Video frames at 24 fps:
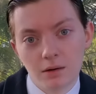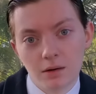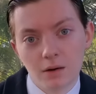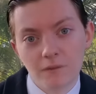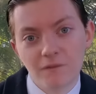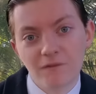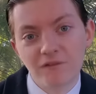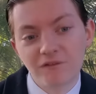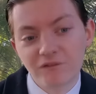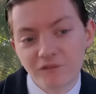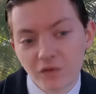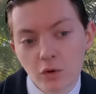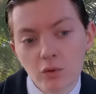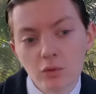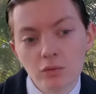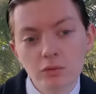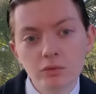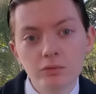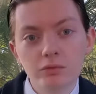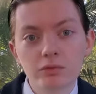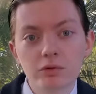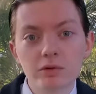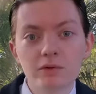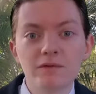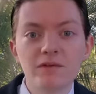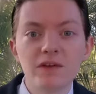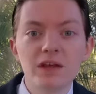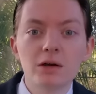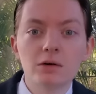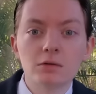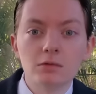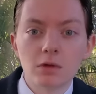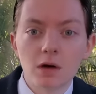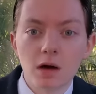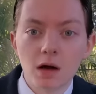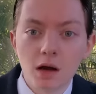A food
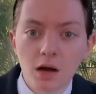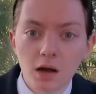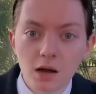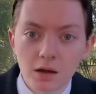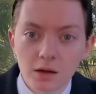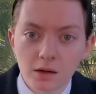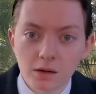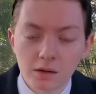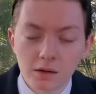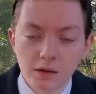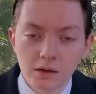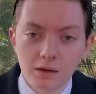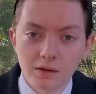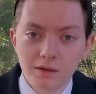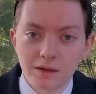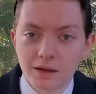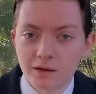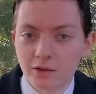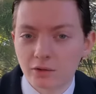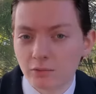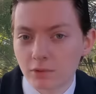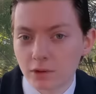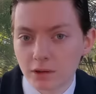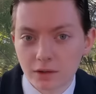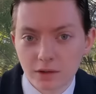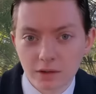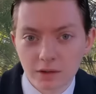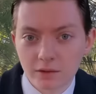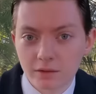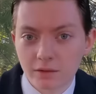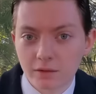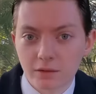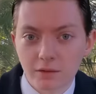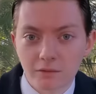review. That's what it is,